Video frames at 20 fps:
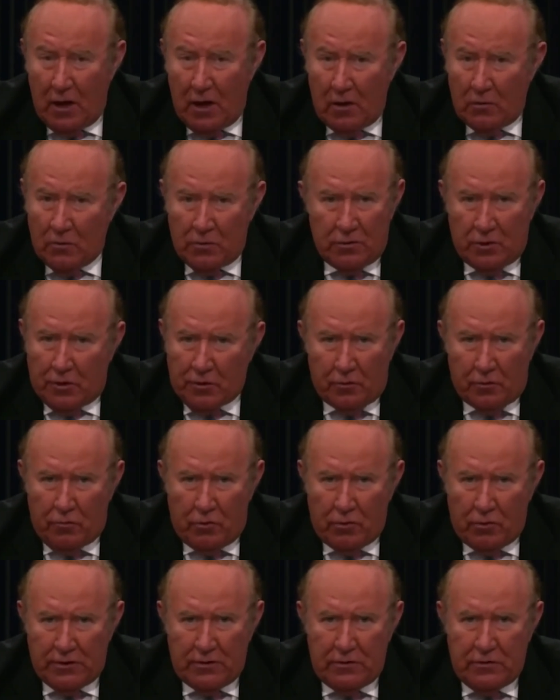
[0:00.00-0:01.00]
We're not a
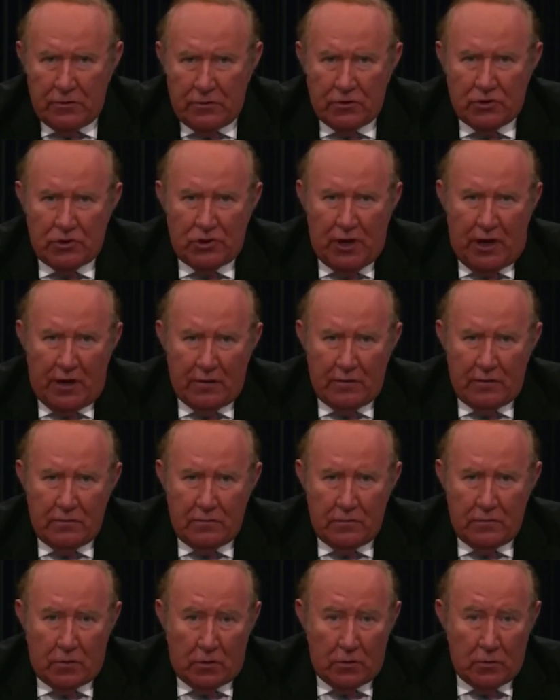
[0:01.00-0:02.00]
rolling news channel,
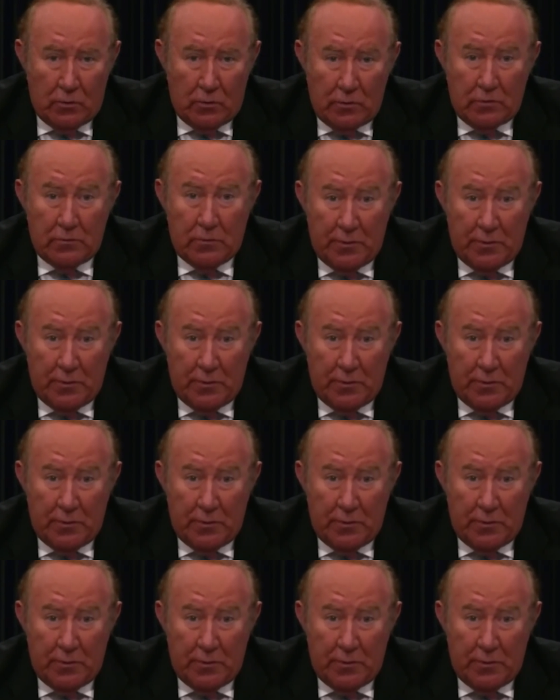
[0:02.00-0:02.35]
nor will